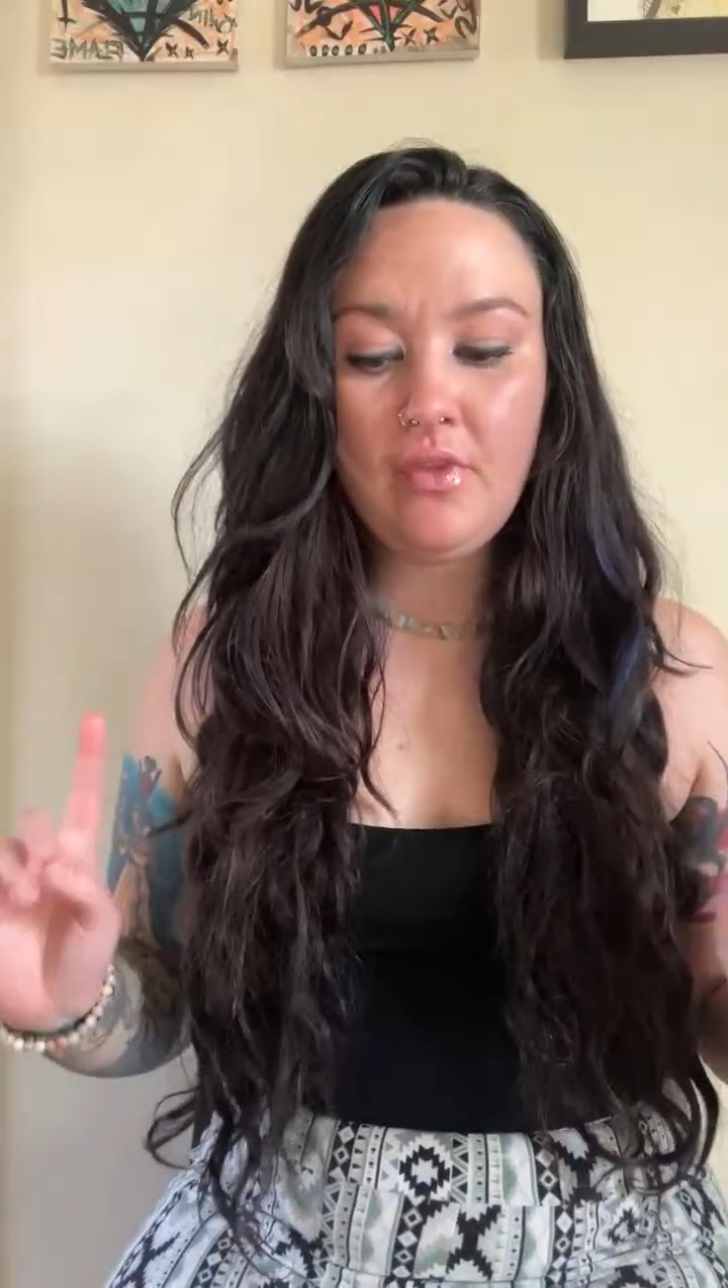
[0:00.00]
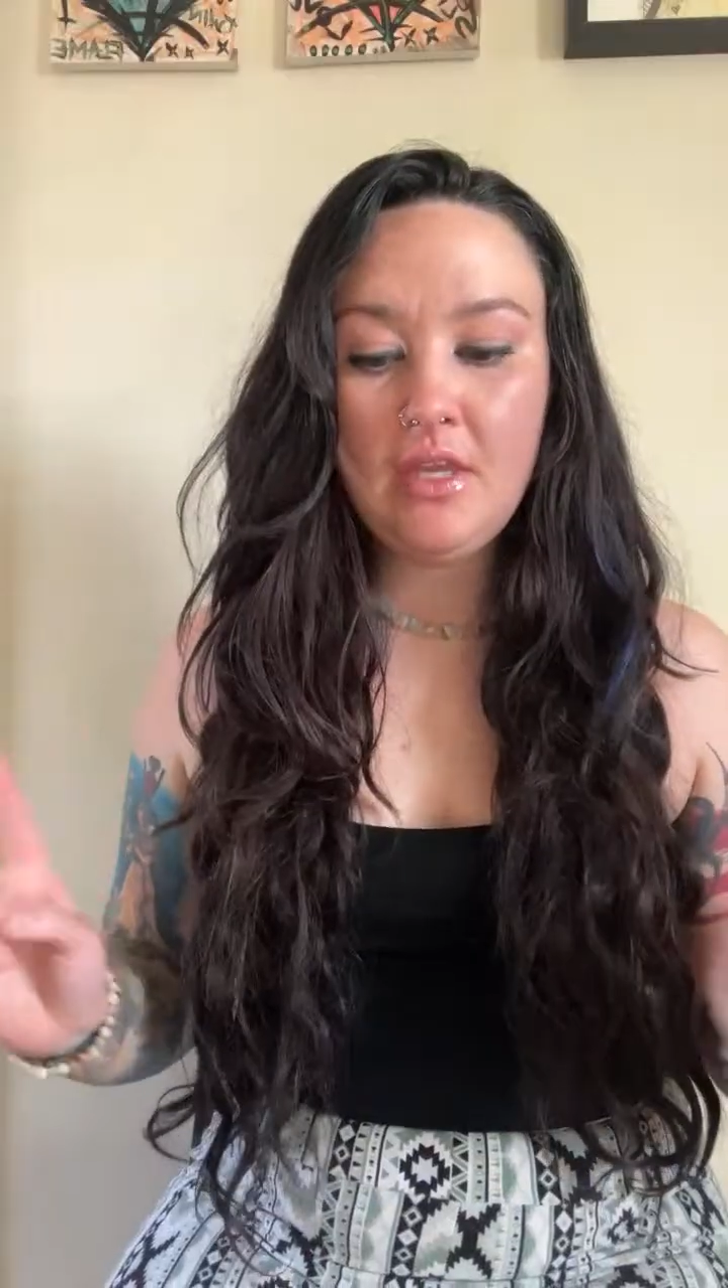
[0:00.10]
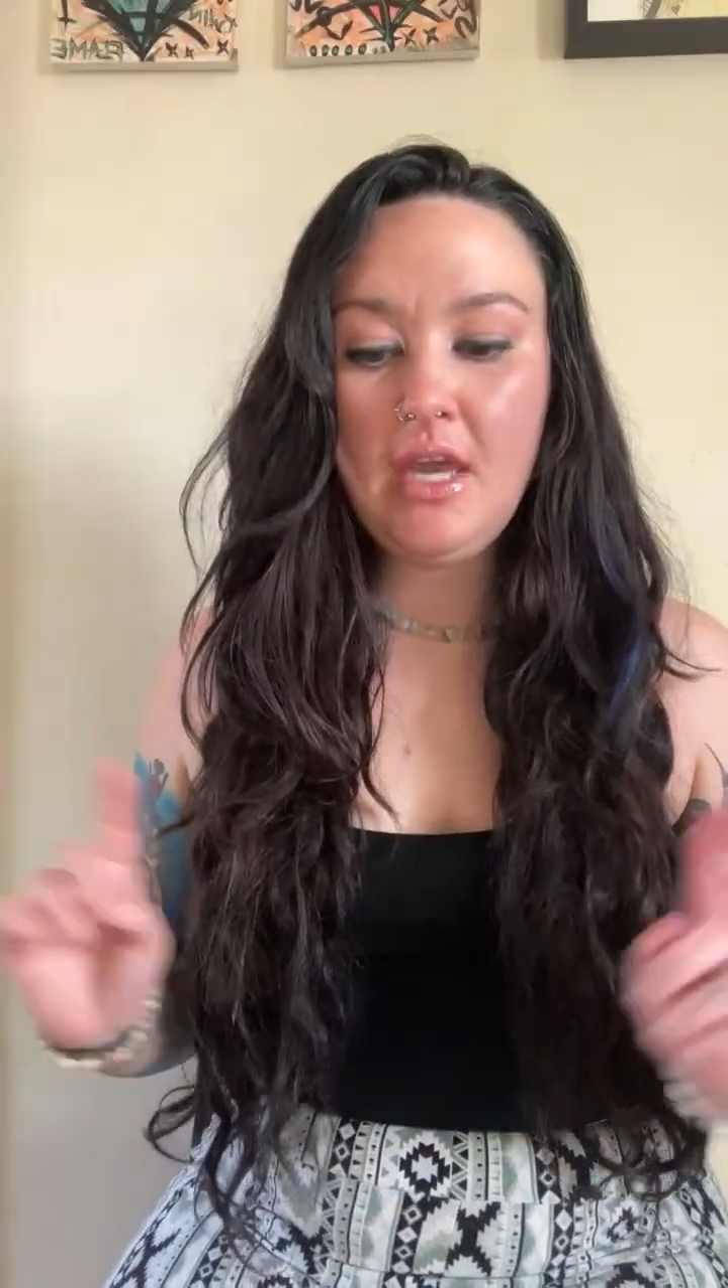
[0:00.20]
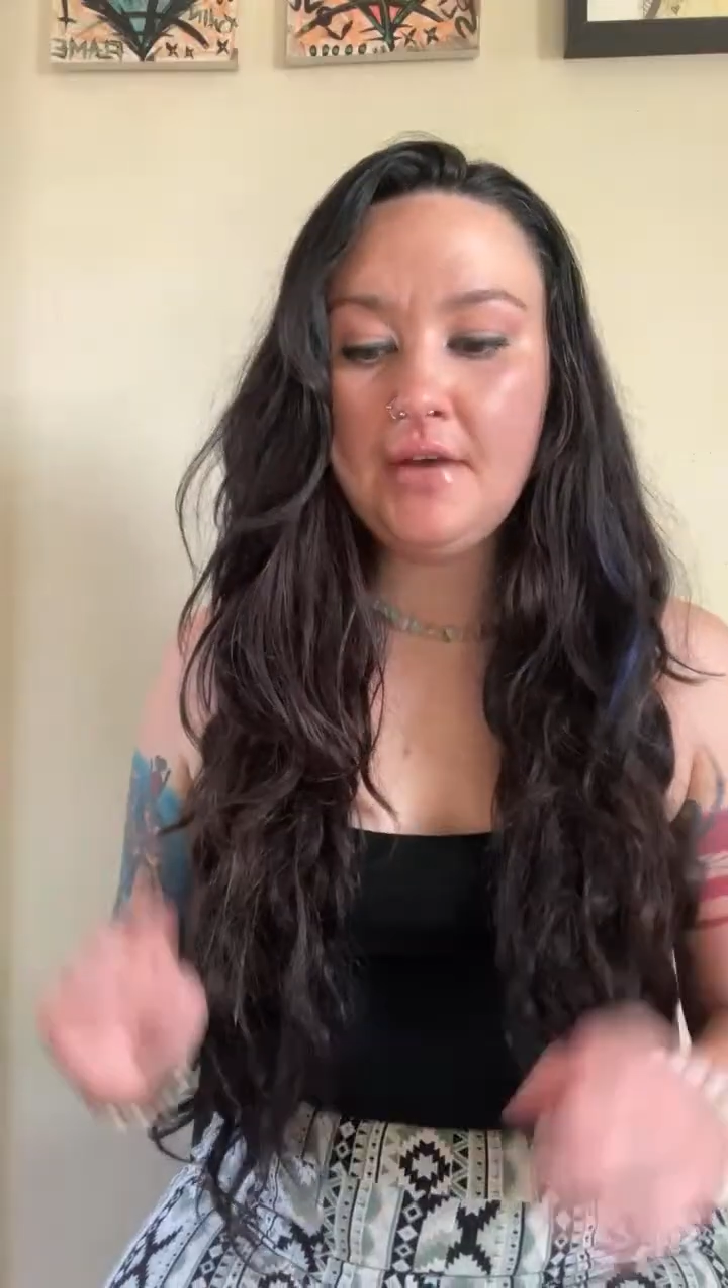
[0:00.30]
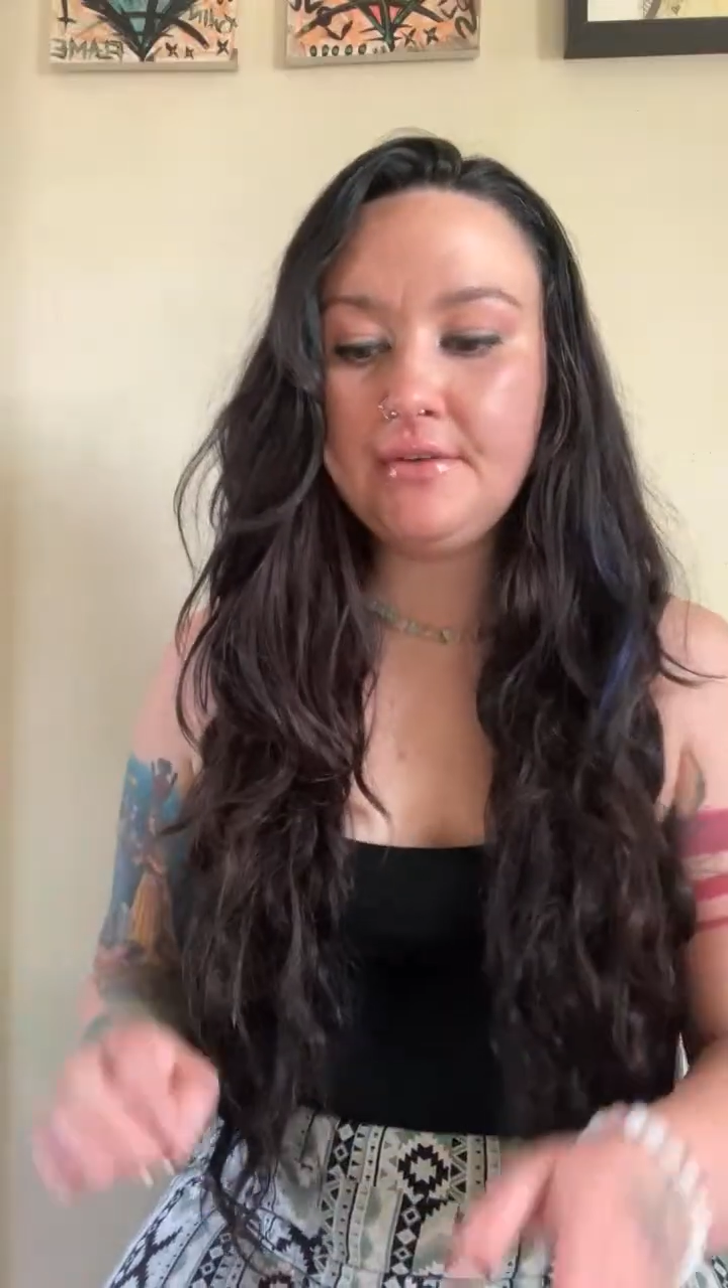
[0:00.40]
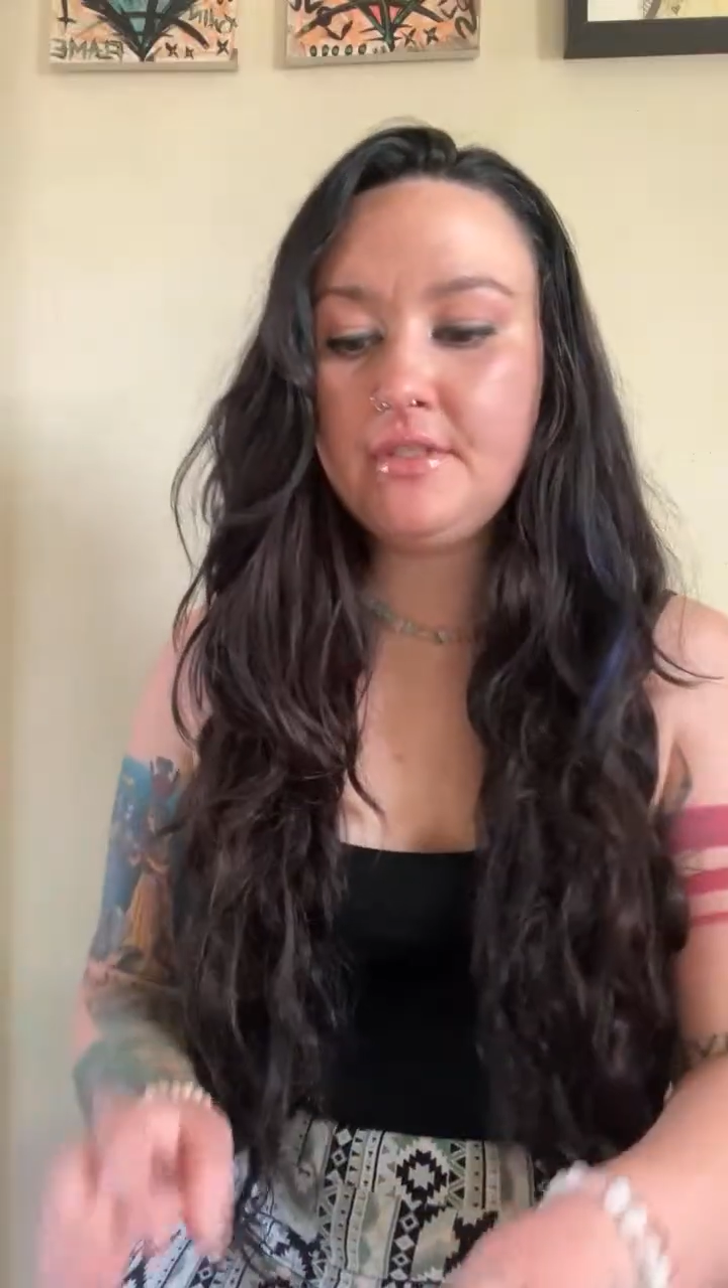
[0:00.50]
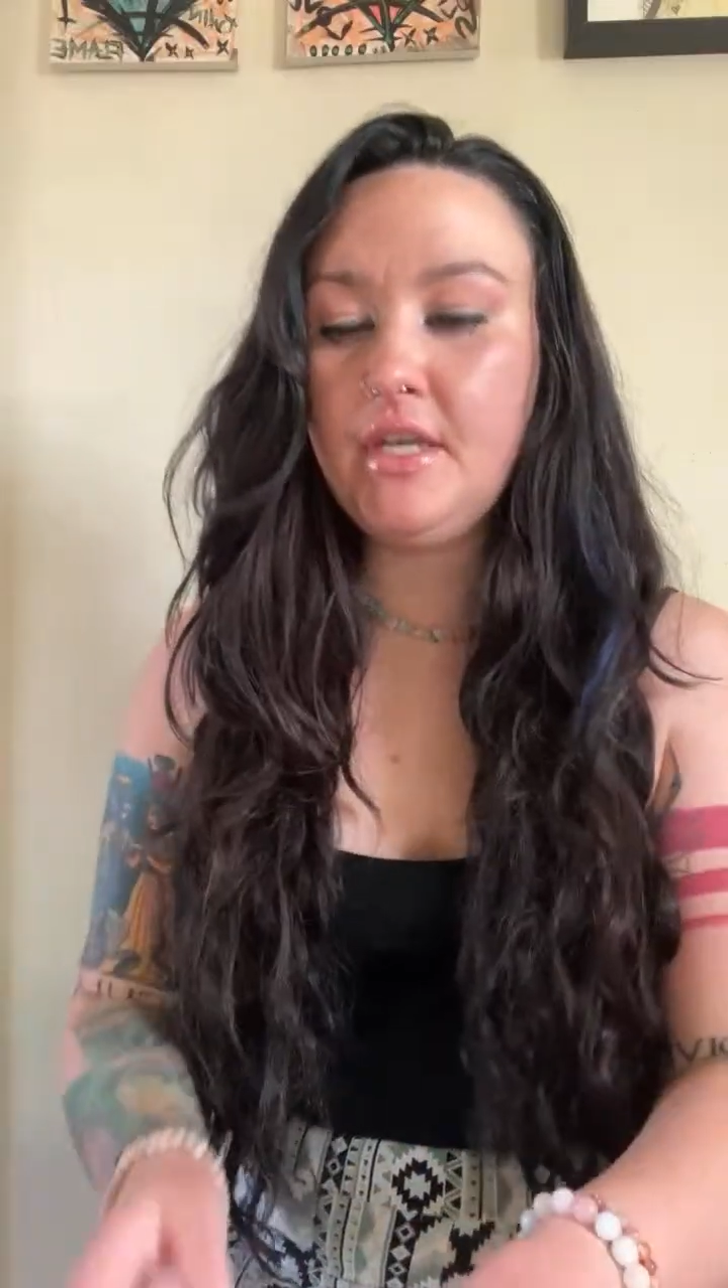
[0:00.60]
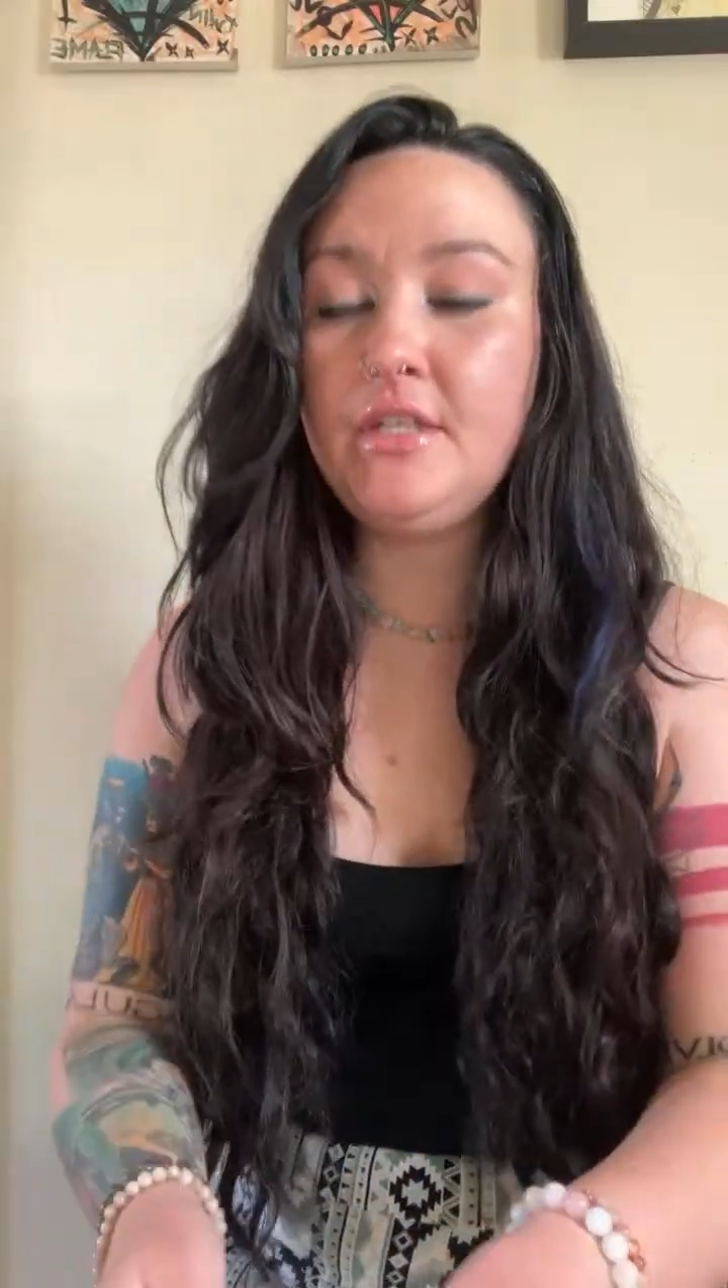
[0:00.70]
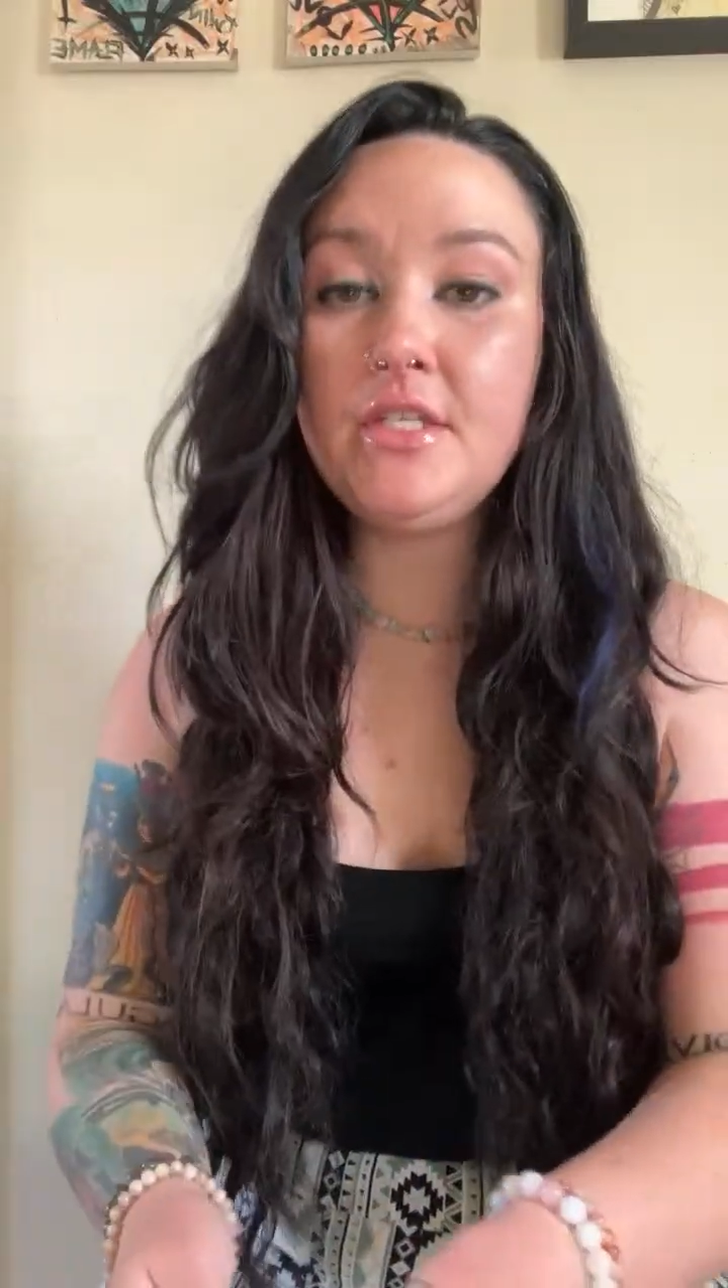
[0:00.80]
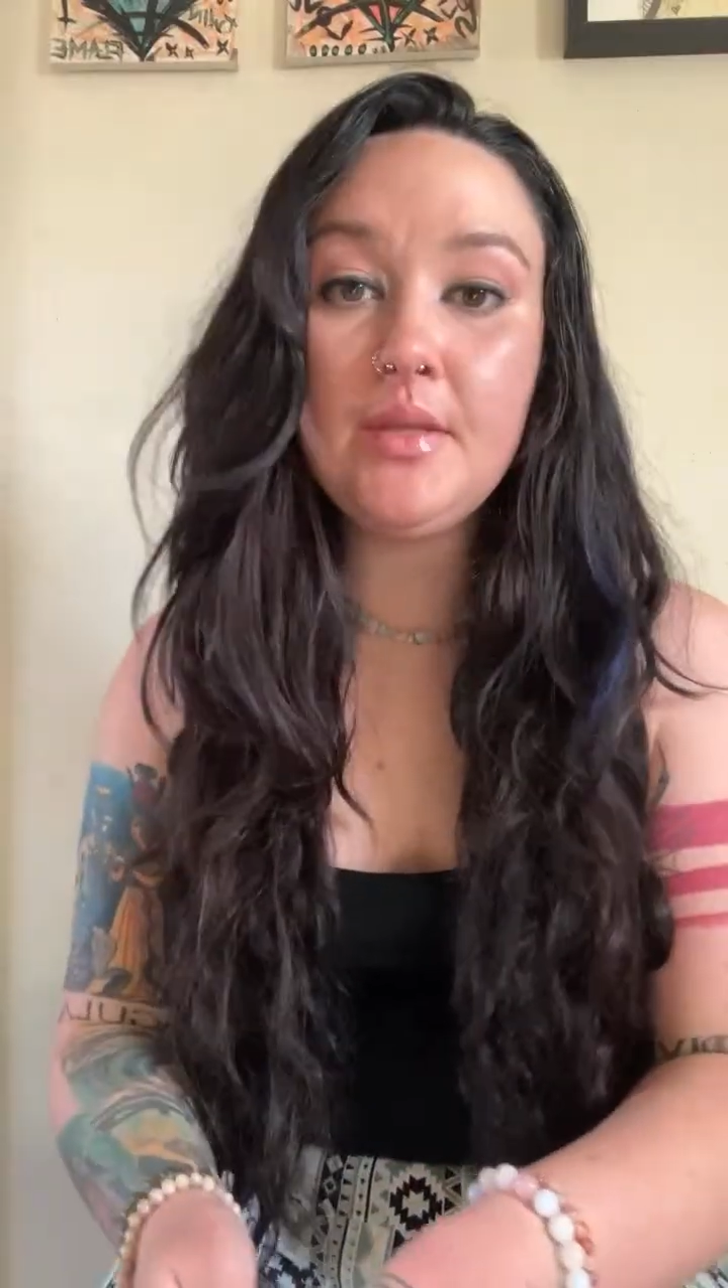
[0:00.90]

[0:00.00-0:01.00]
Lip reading: yeah, let's get into